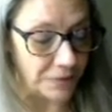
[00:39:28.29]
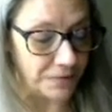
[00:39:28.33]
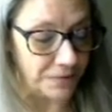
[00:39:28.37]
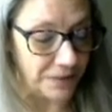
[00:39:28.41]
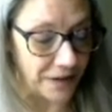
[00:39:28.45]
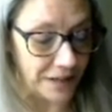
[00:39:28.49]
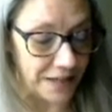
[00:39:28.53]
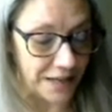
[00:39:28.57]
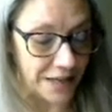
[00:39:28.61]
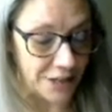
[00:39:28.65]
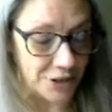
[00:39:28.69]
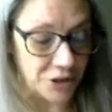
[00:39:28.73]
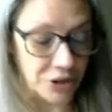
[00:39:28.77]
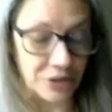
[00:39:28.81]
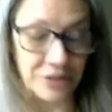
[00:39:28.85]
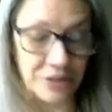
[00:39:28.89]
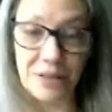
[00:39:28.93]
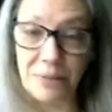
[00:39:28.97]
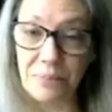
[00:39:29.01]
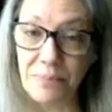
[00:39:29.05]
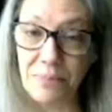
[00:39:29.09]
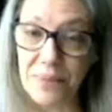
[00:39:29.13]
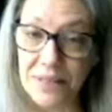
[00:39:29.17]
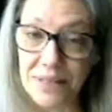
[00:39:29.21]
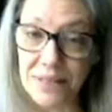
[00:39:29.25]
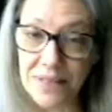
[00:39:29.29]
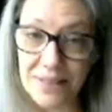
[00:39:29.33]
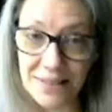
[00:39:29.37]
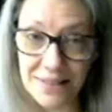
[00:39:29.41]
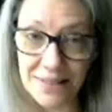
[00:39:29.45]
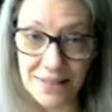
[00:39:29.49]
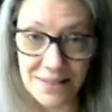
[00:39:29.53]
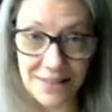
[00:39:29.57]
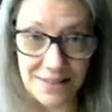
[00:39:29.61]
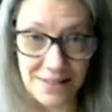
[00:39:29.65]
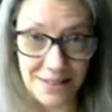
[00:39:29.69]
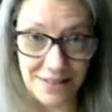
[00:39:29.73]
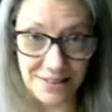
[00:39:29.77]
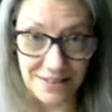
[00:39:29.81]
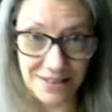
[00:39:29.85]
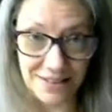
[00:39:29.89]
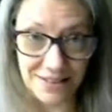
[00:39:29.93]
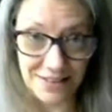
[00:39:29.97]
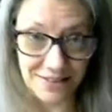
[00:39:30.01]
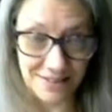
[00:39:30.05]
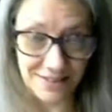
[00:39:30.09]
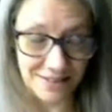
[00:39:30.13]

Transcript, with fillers: financial and business dealings.